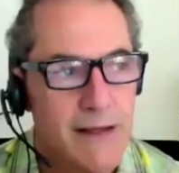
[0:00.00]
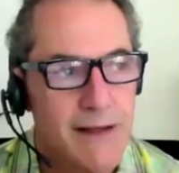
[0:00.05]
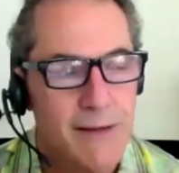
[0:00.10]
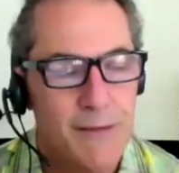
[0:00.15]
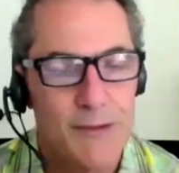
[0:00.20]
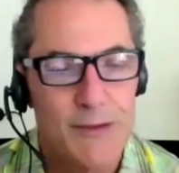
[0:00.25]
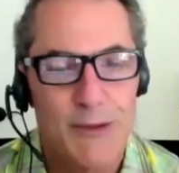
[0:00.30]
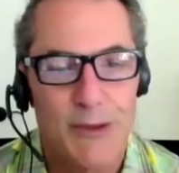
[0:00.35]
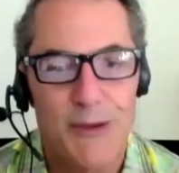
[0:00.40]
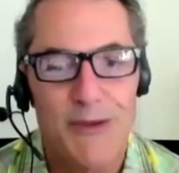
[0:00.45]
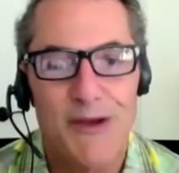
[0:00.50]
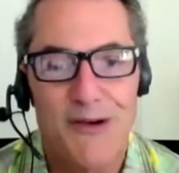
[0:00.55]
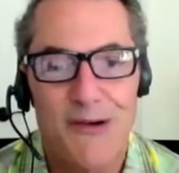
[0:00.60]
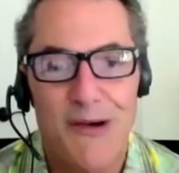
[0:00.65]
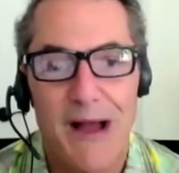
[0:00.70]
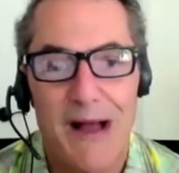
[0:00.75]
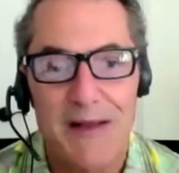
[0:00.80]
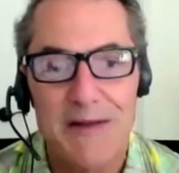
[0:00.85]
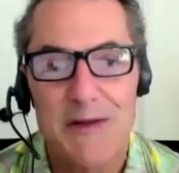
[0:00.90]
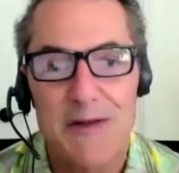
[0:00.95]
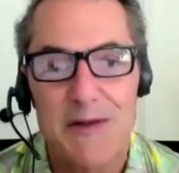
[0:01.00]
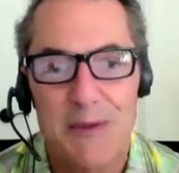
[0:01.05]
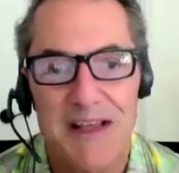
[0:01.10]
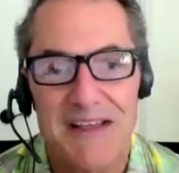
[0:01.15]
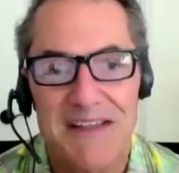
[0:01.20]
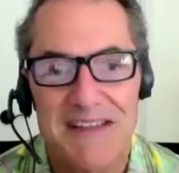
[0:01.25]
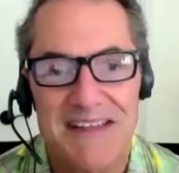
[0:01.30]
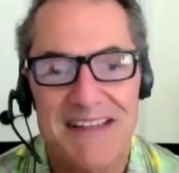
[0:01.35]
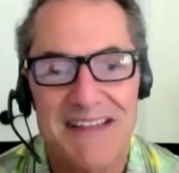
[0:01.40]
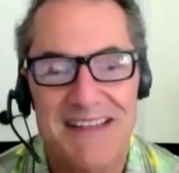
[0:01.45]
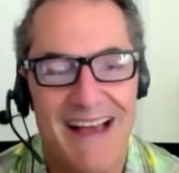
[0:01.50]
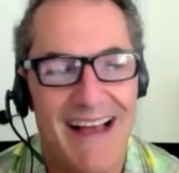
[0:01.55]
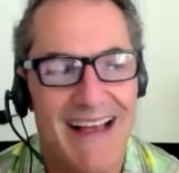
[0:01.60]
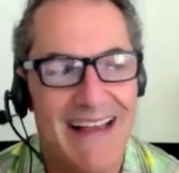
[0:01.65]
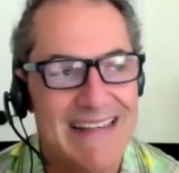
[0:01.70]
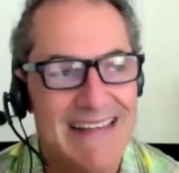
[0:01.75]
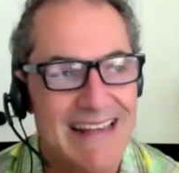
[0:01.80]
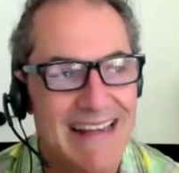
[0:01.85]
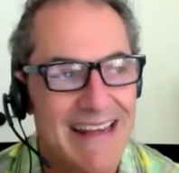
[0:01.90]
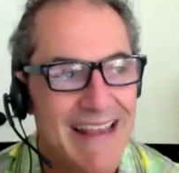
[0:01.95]
It was called the Groundswell
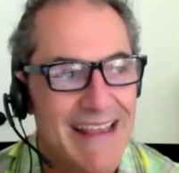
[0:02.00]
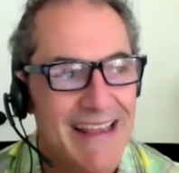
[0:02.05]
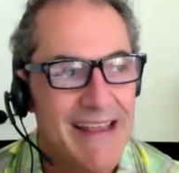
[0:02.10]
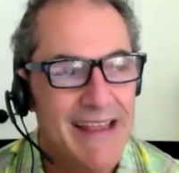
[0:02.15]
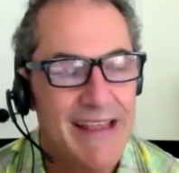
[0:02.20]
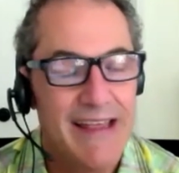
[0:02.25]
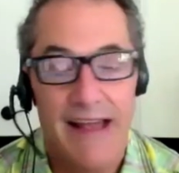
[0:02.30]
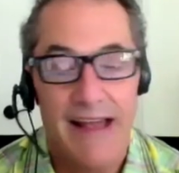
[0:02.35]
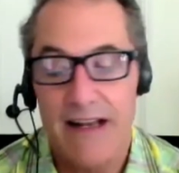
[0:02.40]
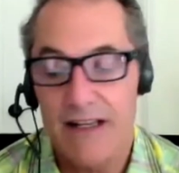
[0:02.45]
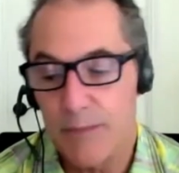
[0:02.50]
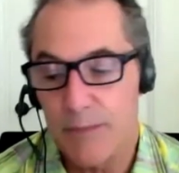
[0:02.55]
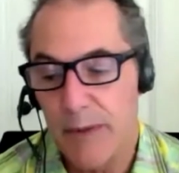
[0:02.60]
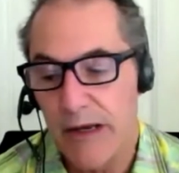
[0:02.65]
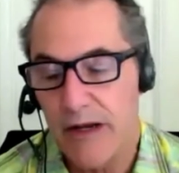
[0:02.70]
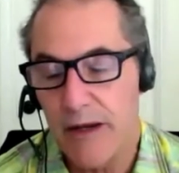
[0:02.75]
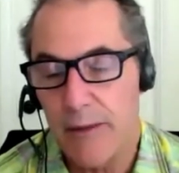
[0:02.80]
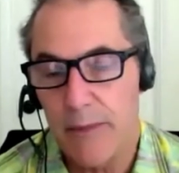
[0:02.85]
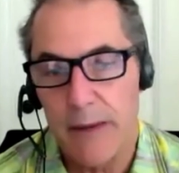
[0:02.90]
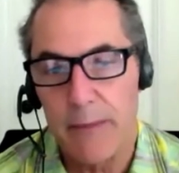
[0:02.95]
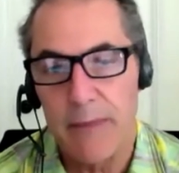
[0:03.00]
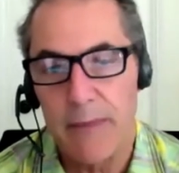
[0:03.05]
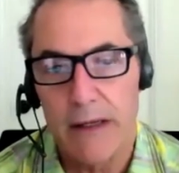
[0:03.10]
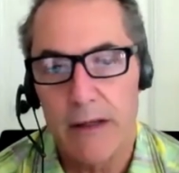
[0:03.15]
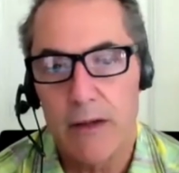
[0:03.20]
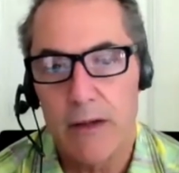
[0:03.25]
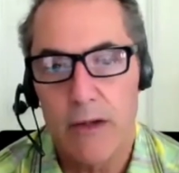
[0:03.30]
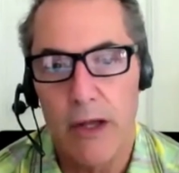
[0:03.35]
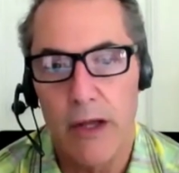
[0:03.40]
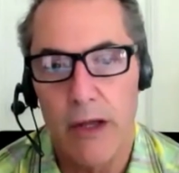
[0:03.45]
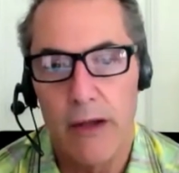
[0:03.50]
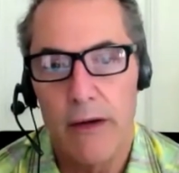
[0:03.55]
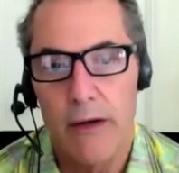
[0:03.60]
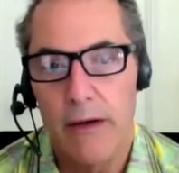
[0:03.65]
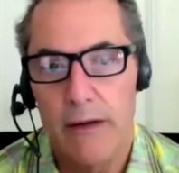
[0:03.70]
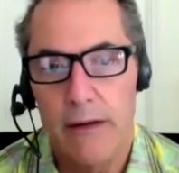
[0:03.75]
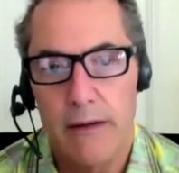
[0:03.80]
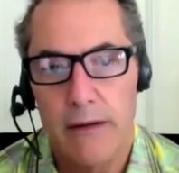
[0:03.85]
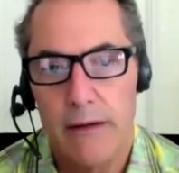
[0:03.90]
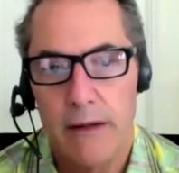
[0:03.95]
Society. And I spoke about my little
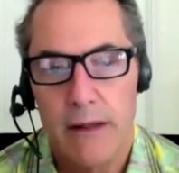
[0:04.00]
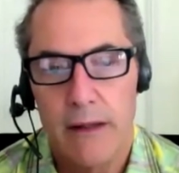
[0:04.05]
code.